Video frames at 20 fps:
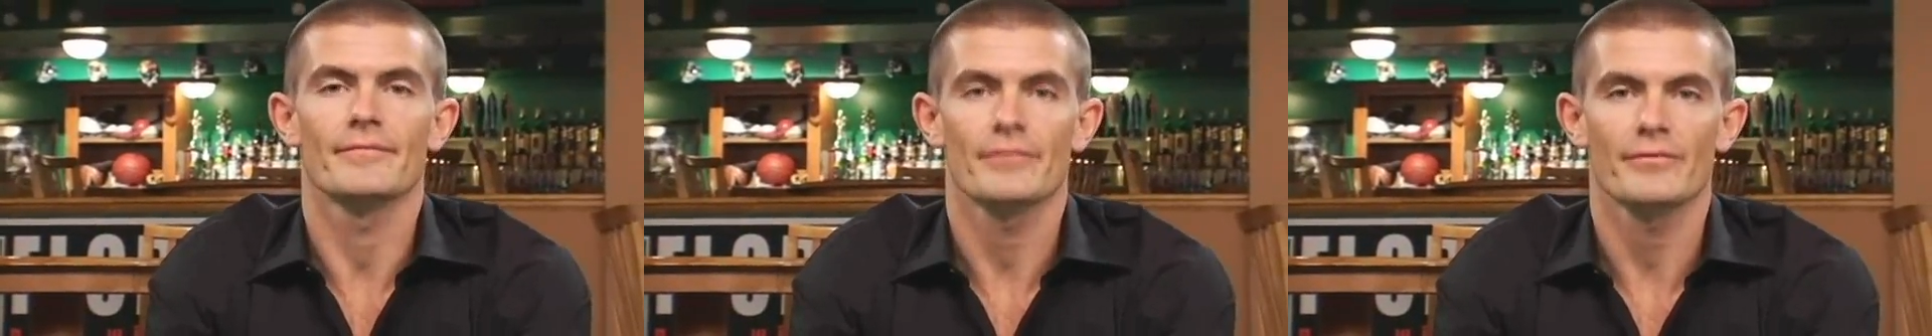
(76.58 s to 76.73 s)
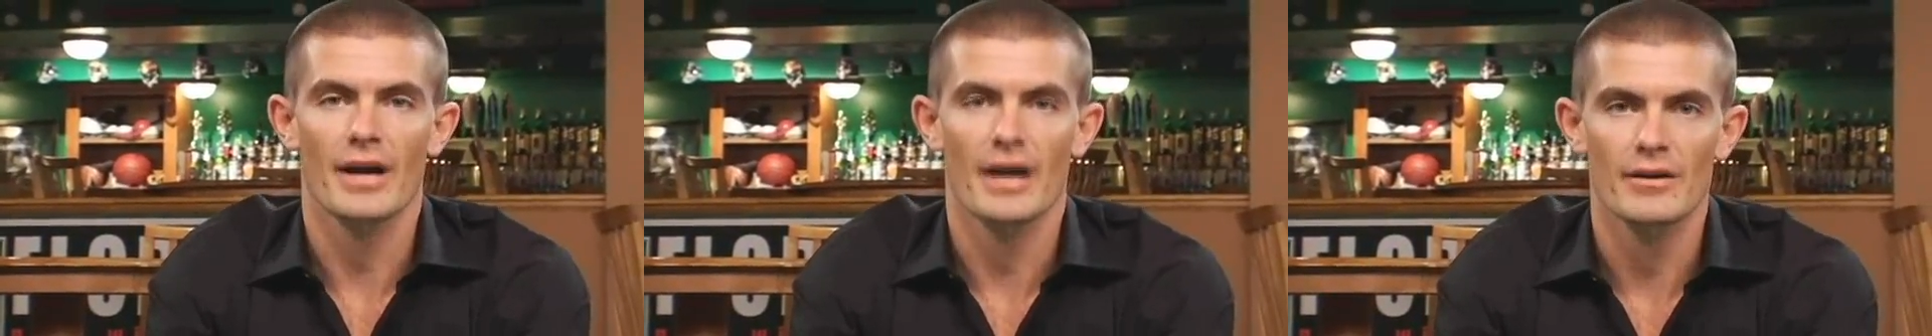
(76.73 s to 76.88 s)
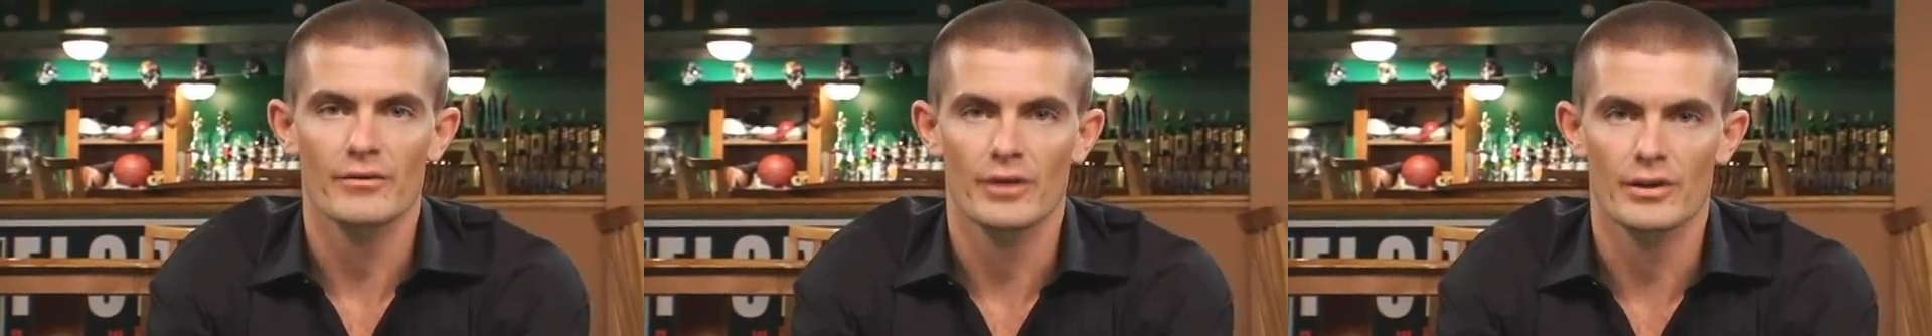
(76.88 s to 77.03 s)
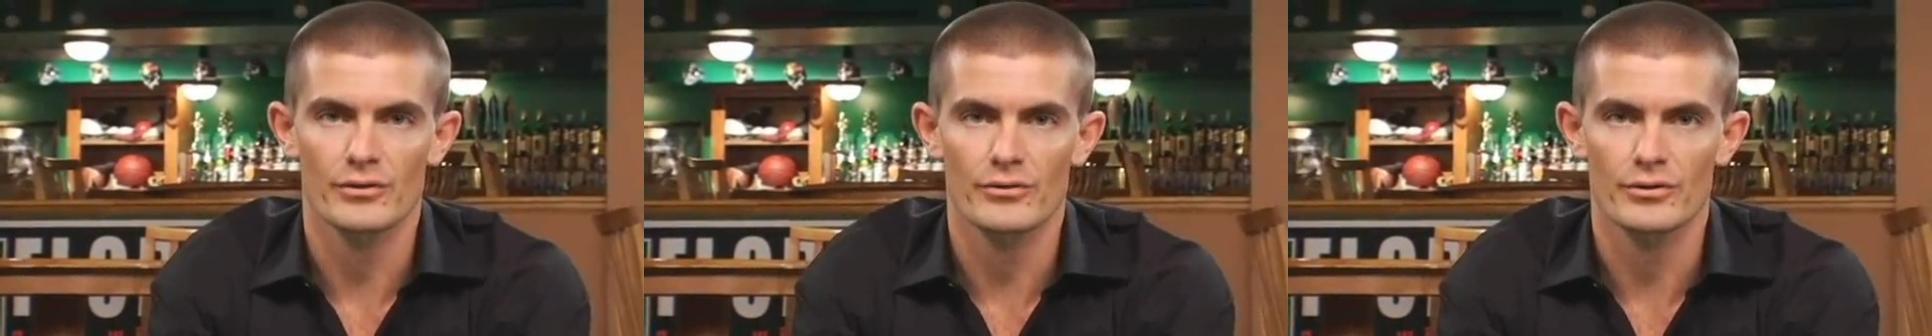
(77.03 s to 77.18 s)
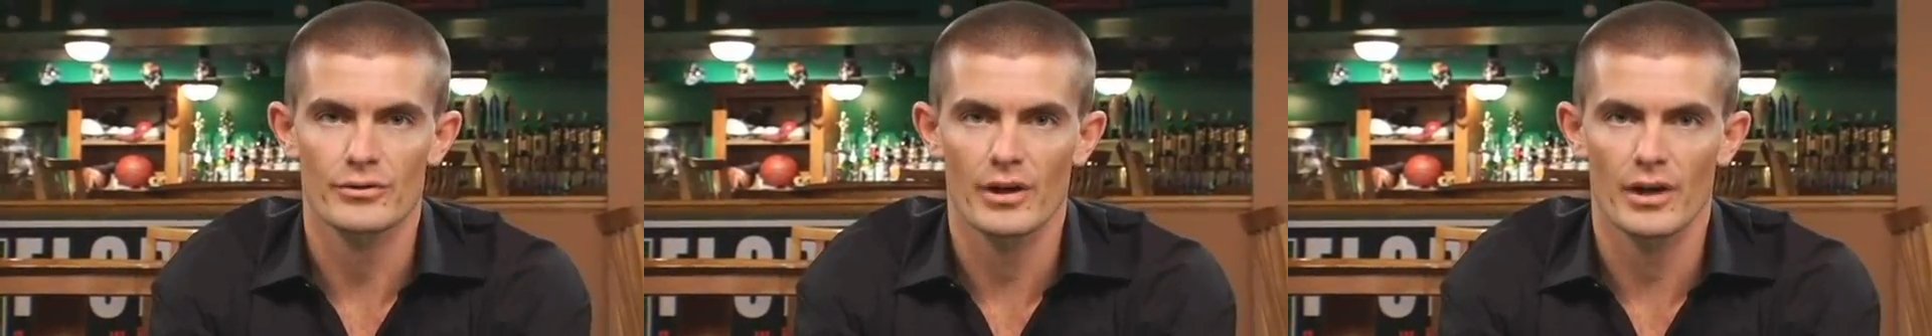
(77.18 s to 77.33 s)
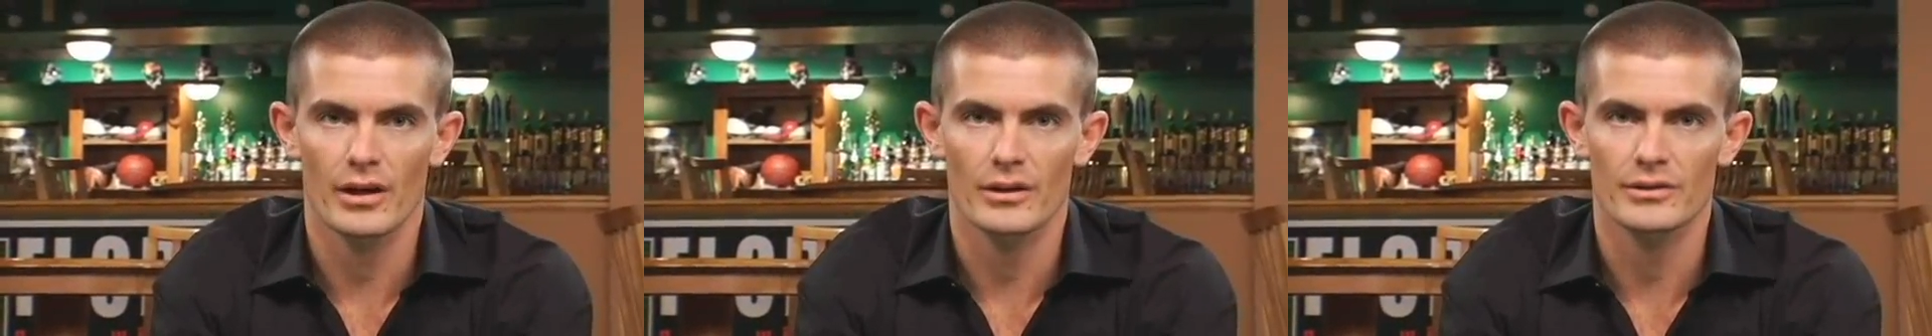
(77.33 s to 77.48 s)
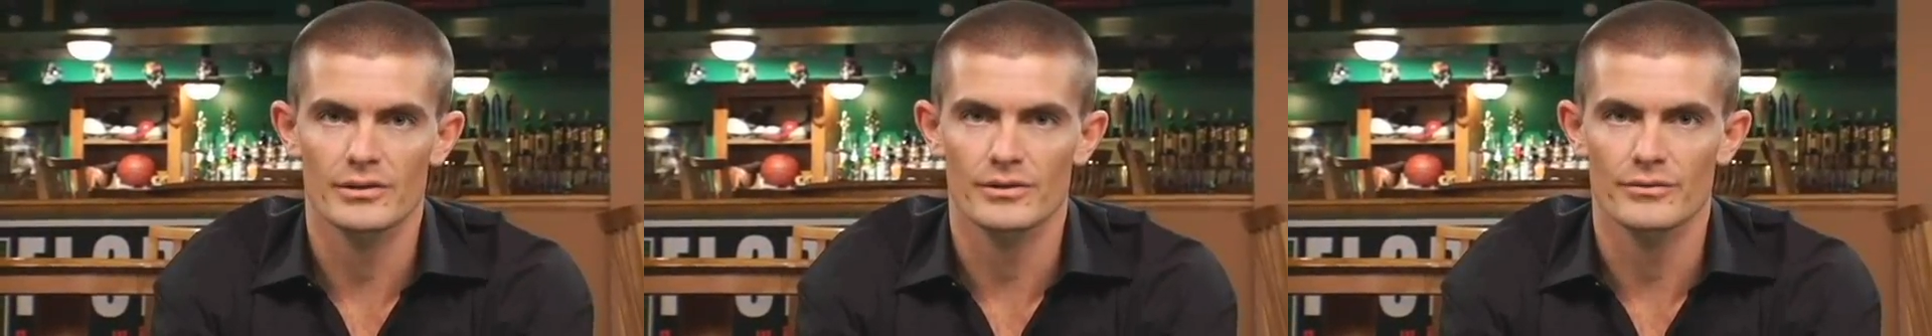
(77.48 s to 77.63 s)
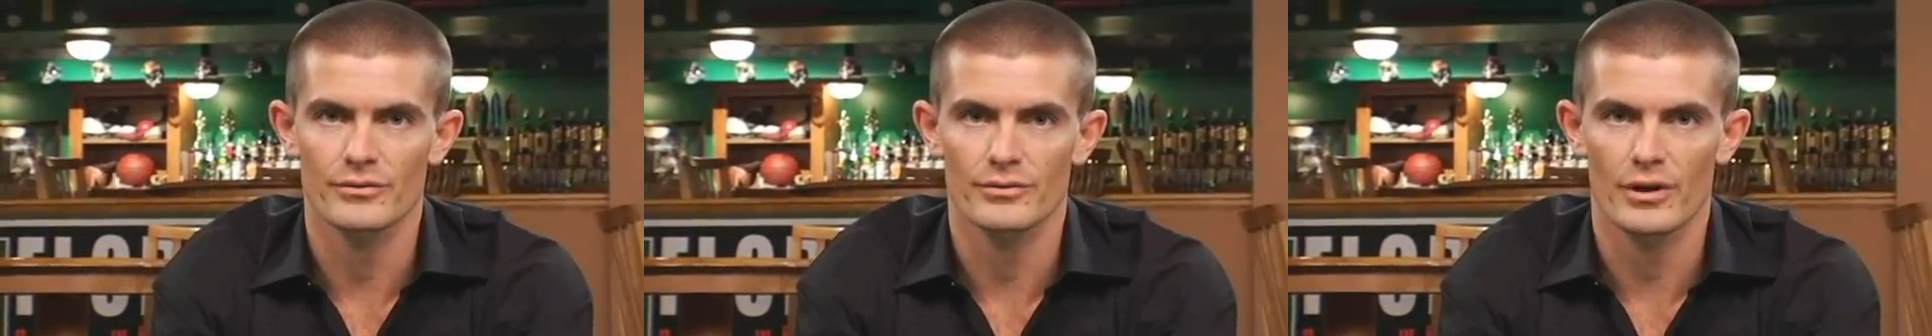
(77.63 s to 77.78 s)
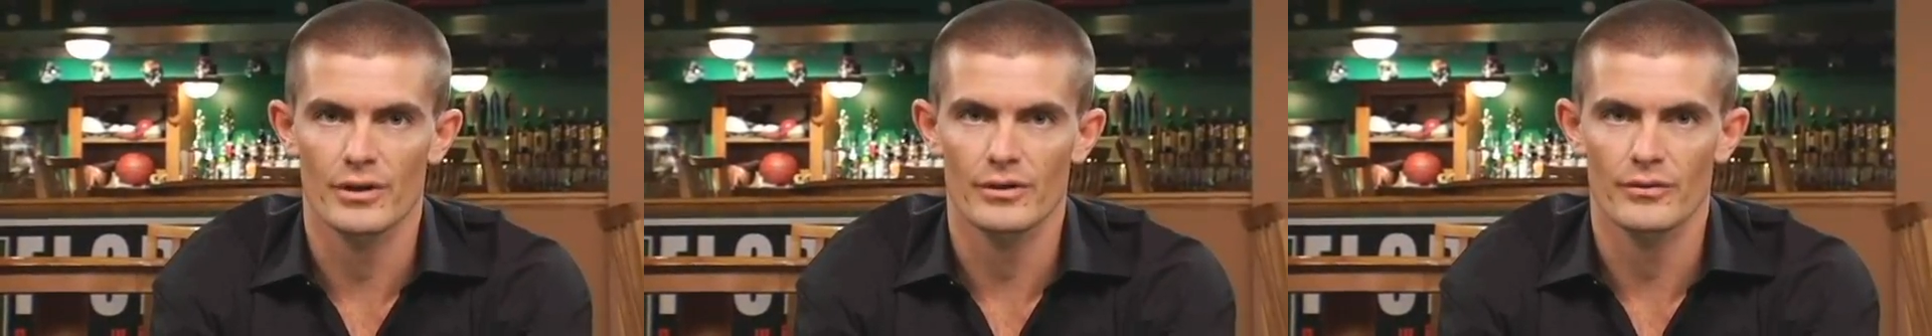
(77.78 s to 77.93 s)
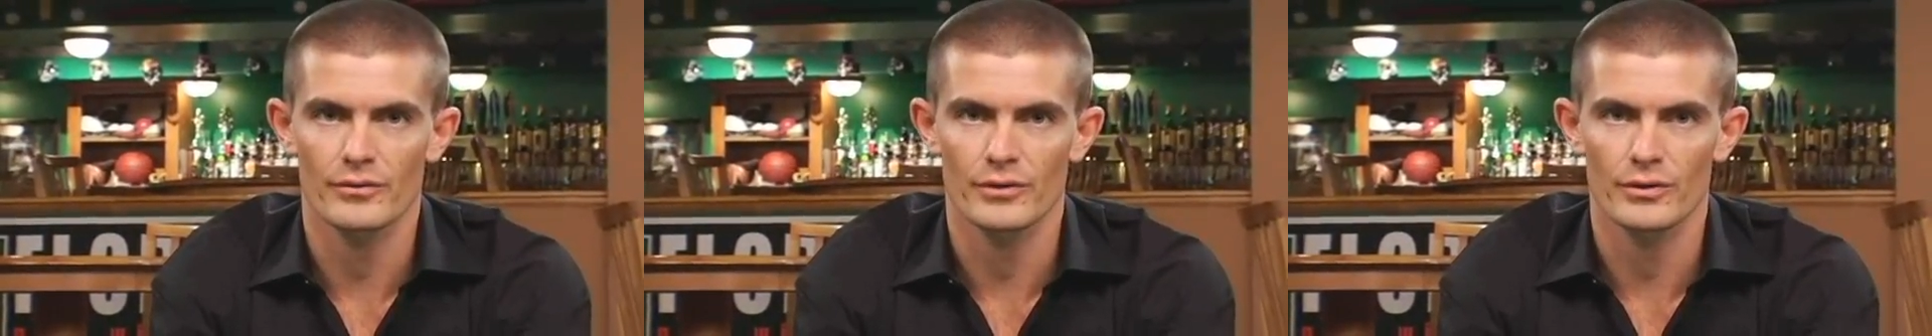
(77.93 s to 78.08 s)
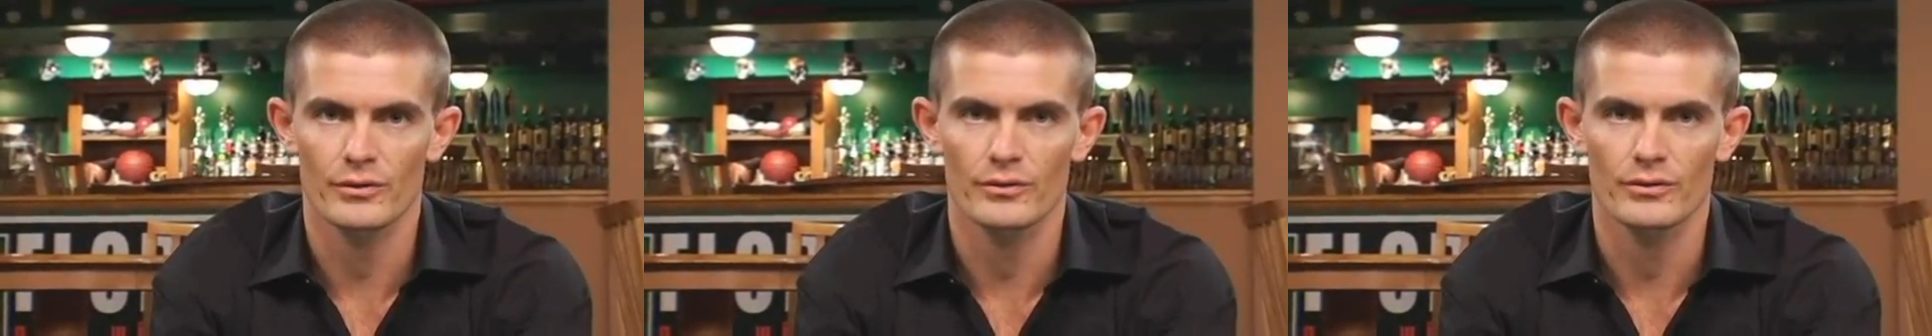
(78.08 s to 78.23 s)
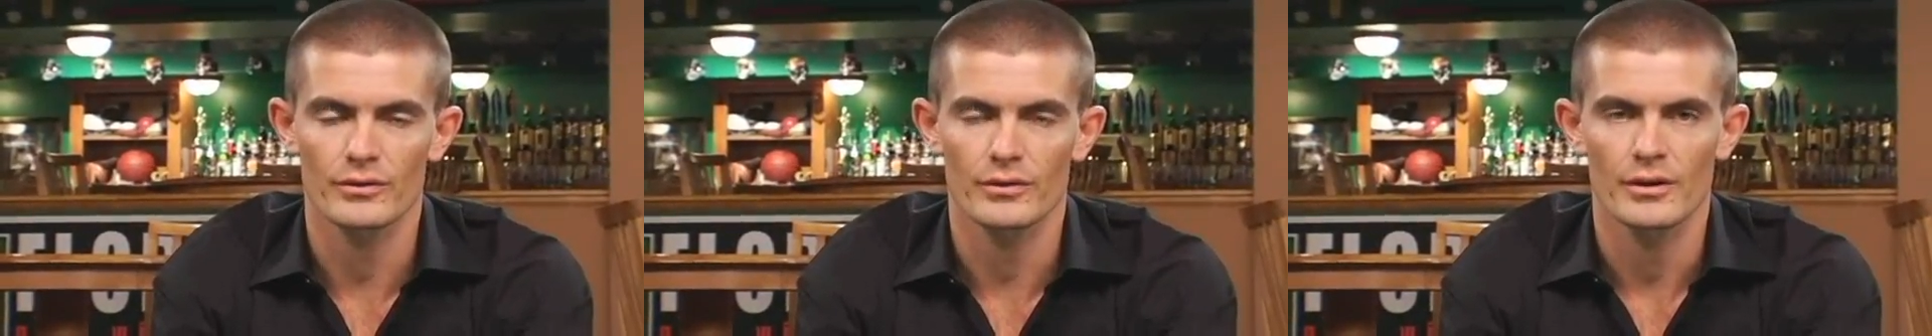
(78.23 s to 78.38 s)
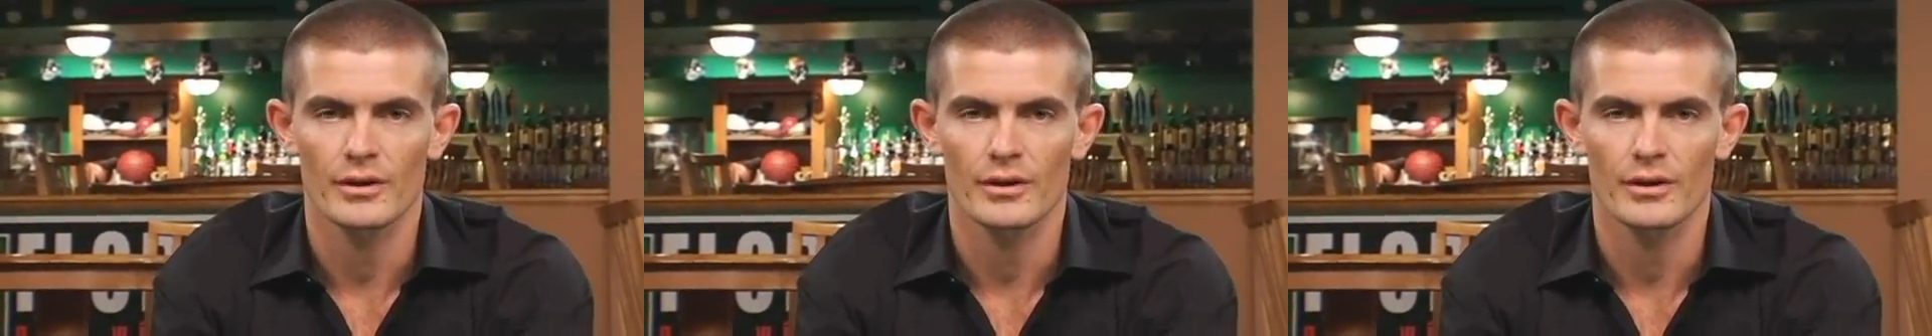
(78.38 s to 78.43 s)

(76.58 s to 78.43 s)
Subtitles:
$500 in front of you.